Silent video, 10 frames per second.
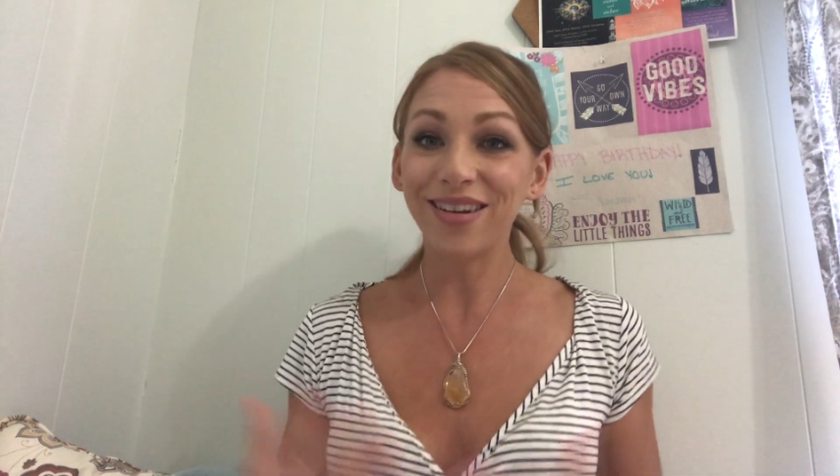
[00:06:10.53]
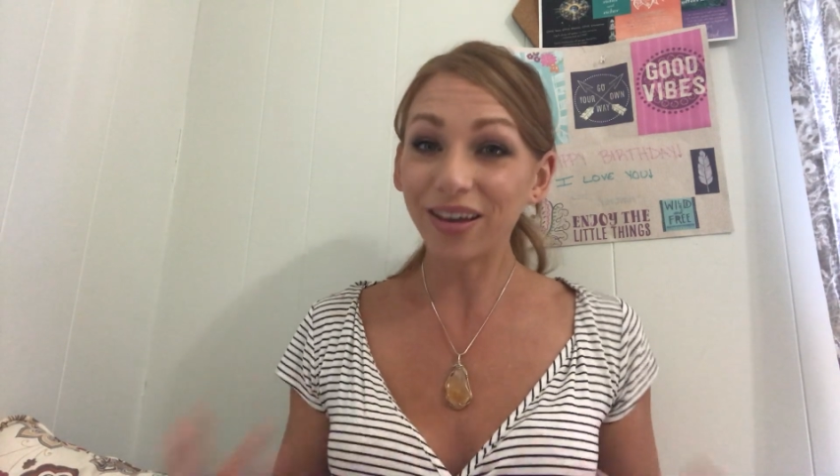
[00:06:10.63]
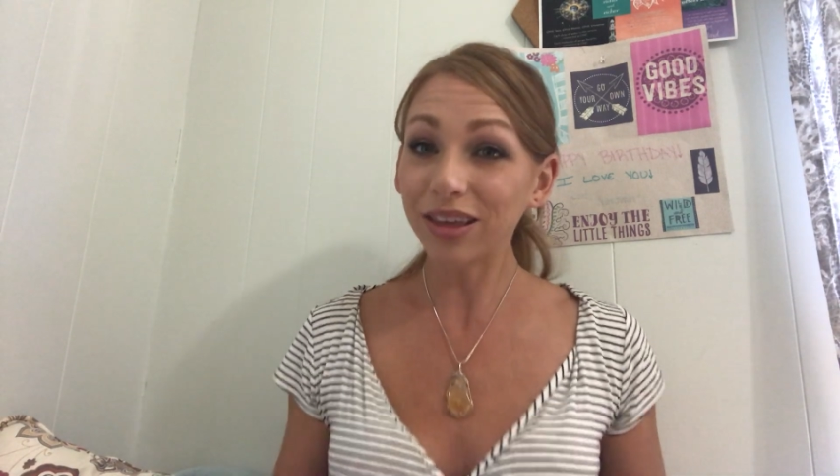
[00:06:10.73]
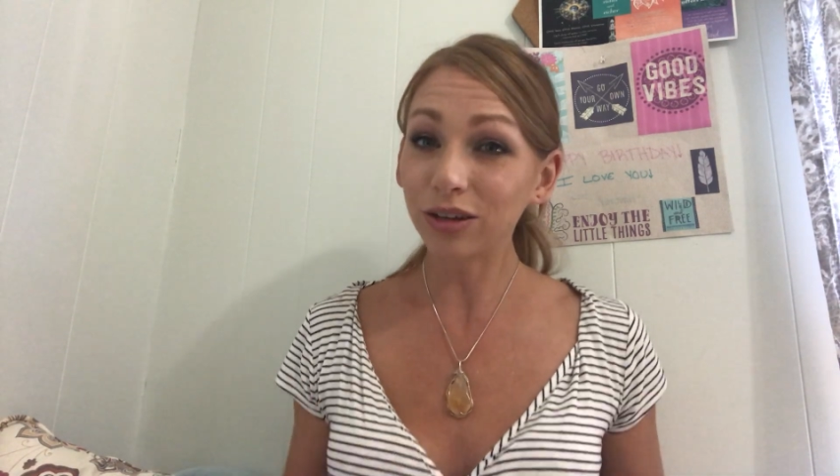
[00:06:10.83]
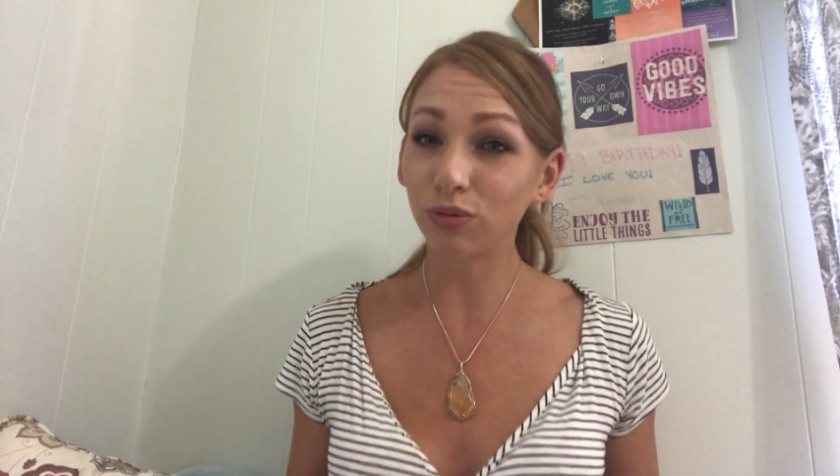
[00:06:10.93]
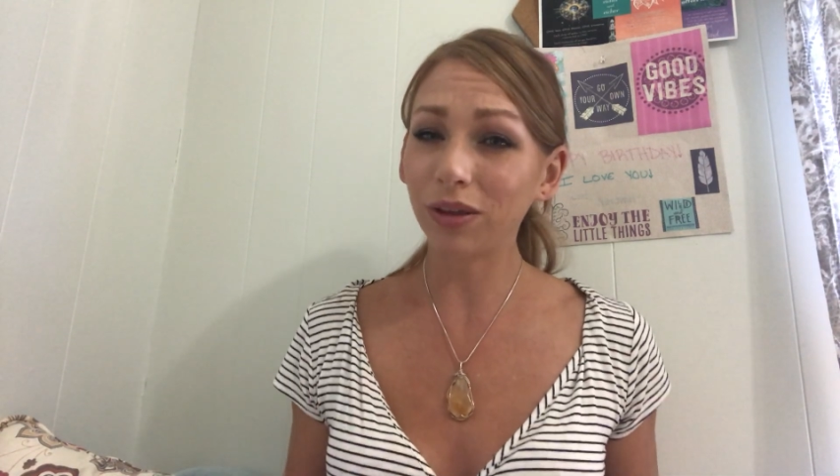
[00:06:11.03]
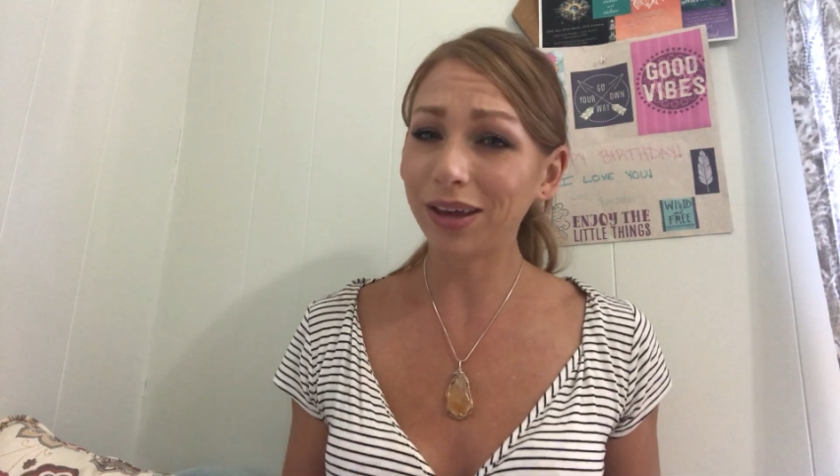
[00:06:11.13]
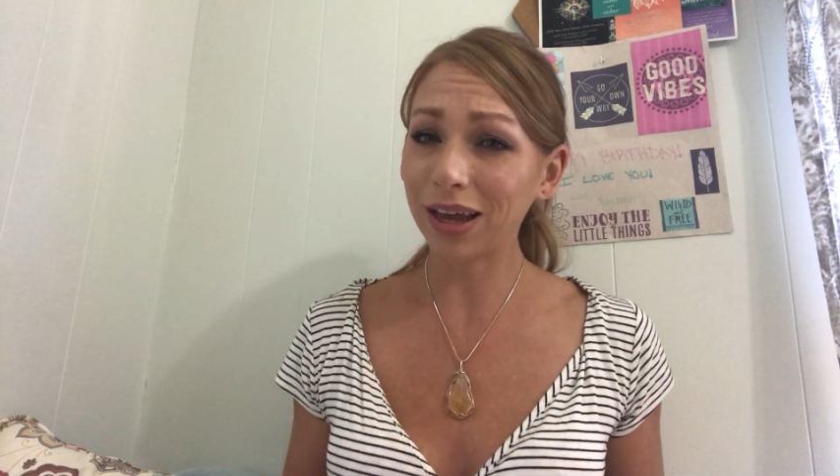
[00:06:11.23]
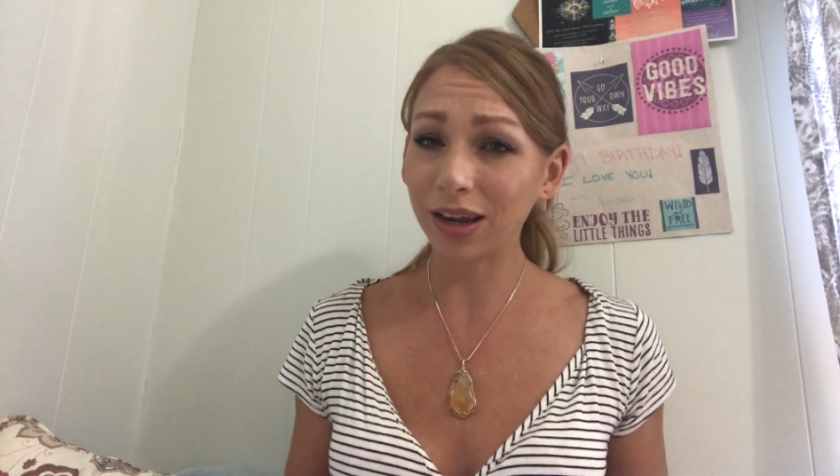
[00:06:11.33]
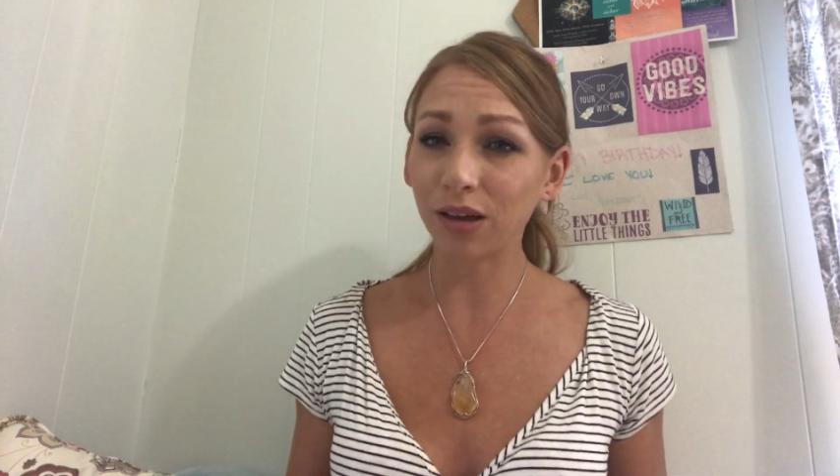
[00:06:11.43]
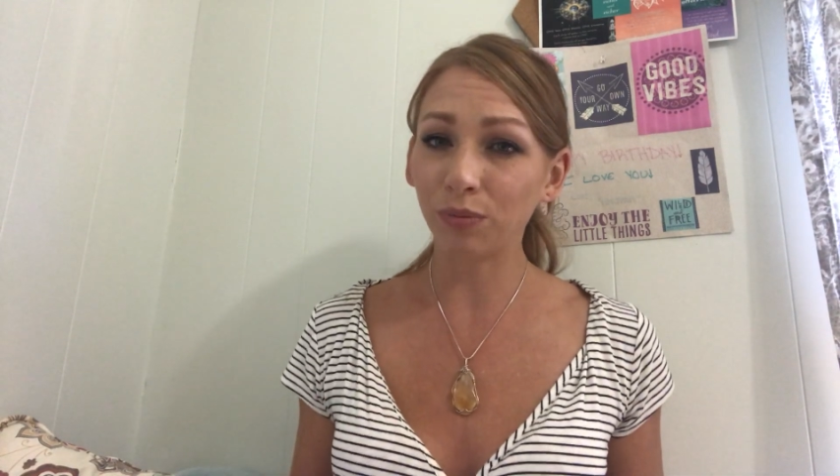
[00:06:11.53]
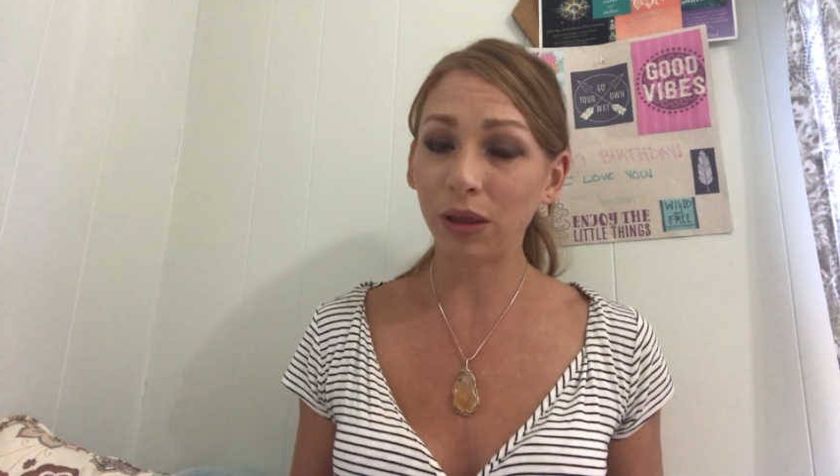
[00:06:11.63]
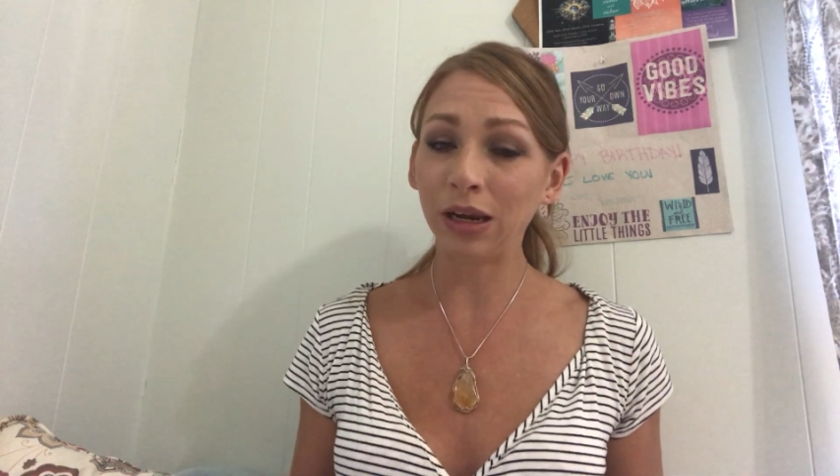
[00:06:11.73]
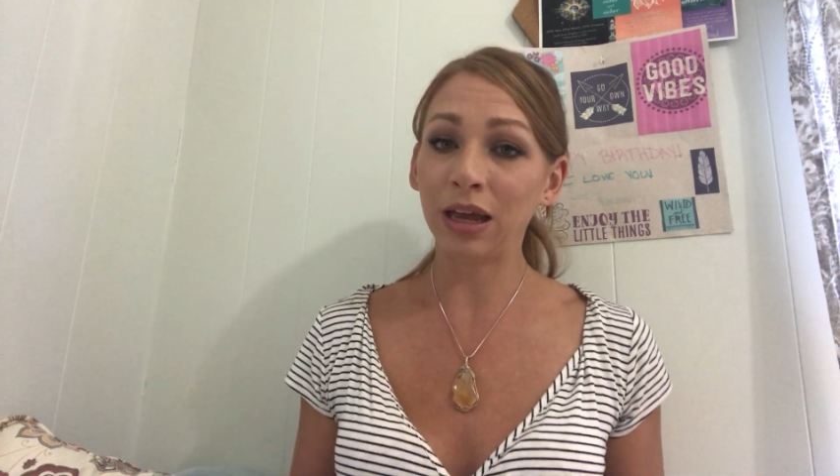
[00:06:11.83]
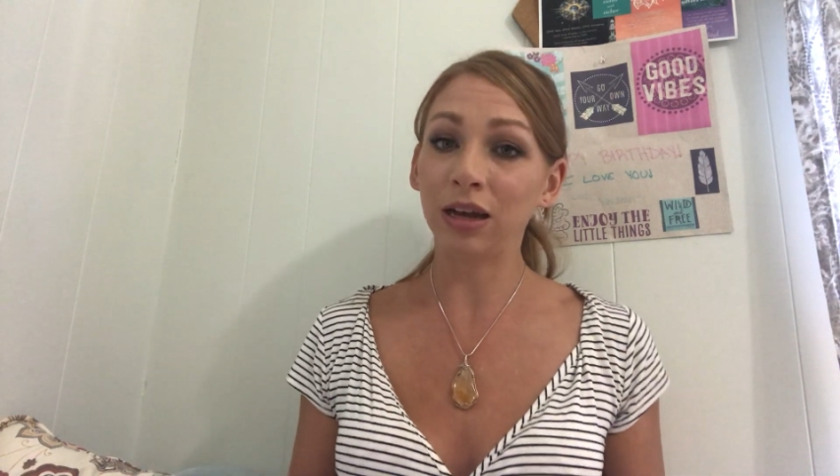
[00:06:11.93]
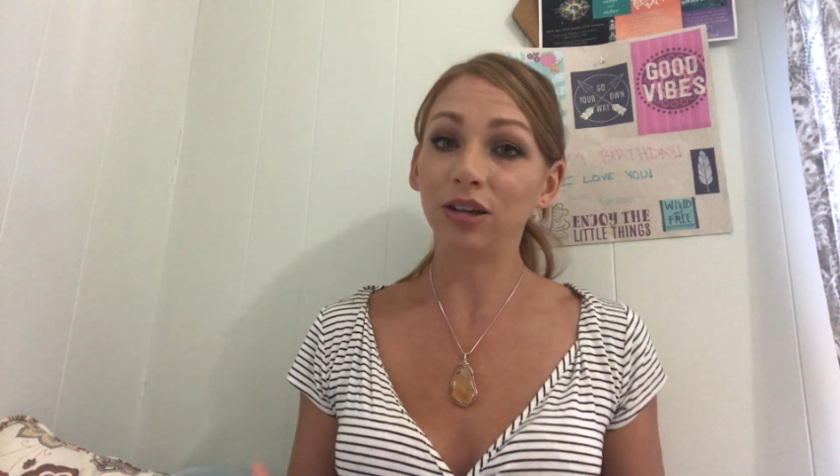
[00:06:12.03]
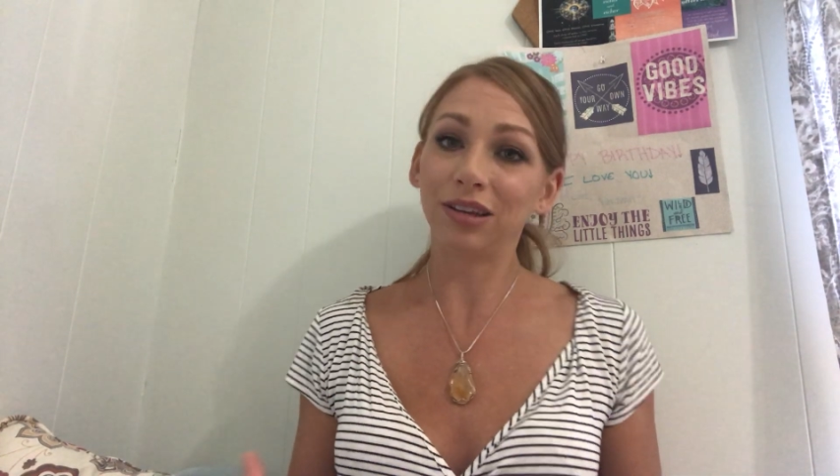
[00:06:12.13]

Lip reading: Nothing's really getting completed